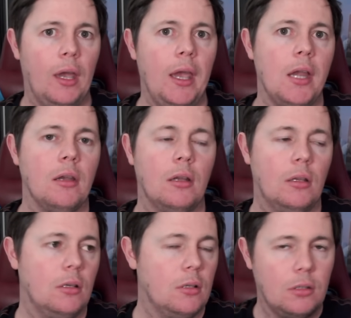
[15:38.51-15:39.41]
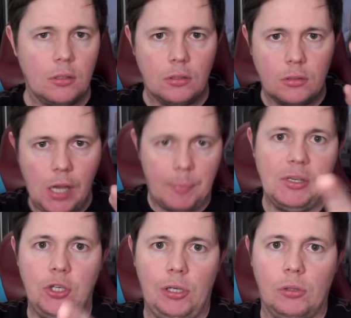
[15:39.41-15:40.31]
in. Happy
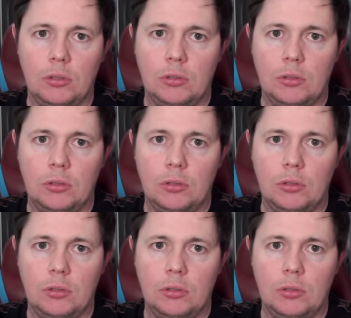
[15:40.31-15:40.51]
Gio.